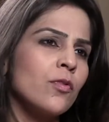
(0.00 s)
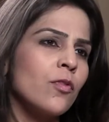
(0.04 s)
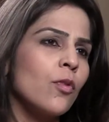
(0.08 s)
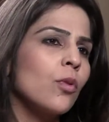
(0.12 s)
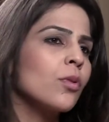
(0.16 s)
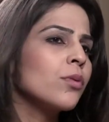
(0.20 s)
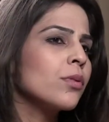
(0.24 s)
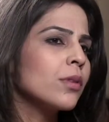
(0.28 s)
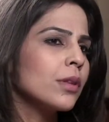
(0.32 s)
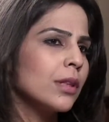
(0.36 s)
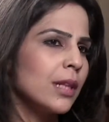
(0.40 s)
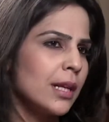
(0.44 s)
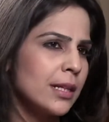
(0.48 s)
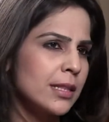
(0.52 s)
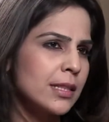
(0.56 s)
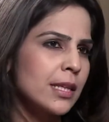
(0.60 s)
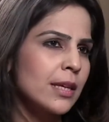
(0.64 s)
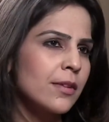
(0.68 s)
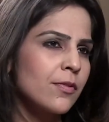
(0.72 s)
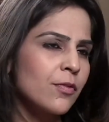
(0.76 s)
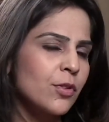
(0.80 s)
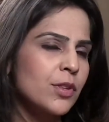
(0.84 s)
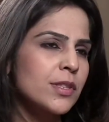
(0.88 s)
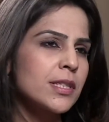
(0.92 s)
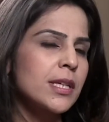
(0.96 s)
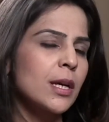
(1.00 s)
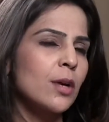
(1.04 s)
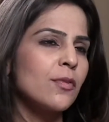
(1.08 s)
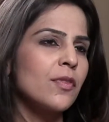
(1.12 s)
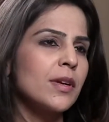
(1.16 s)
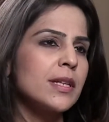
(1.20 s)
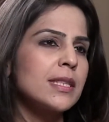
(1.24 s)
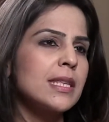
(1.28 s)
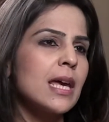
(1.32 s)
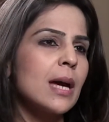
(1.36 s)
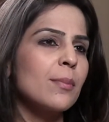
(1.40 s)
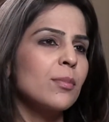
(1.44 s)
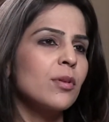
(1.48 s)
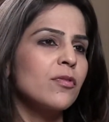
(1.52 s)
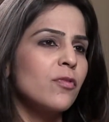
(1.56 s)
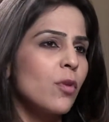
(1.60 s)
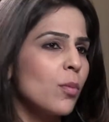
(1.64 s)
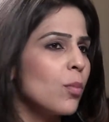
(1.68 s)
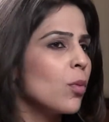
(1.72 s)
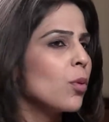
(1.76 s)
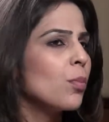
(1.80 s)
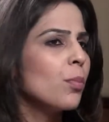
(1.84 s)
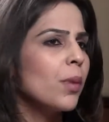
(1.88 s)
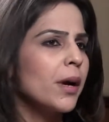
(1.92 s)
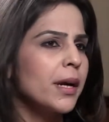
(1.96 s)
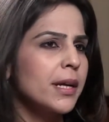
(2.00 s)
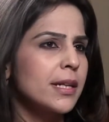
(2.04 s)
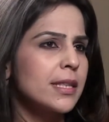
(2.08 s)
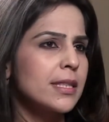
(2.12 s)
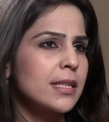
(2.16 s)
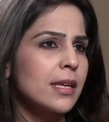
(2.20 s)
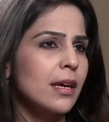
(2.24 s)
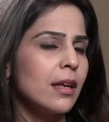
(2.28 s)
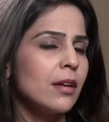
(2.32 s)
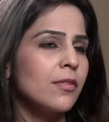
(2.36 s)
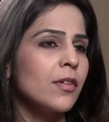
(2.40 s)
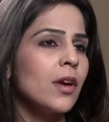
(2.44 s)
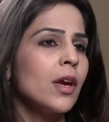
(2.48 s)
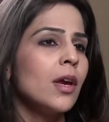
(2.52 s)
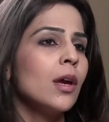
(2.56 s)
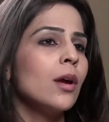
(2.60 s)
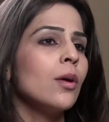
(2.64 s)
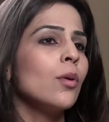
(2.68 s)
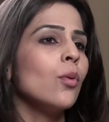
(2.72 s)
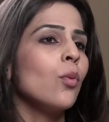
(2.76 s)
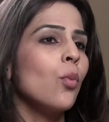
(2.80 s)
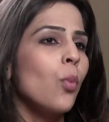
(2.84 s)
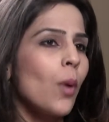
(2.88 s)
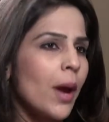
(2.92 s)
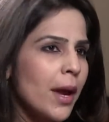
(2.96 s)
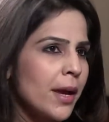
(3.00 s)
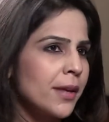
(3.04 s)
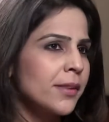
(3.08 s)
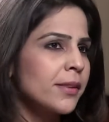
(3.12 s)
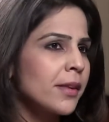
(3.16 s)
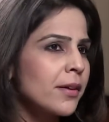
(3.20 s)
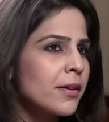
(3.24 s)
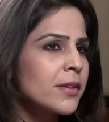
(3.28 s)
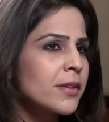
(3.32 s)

for, let's say, for the sake of example, for Mumbai itself, where there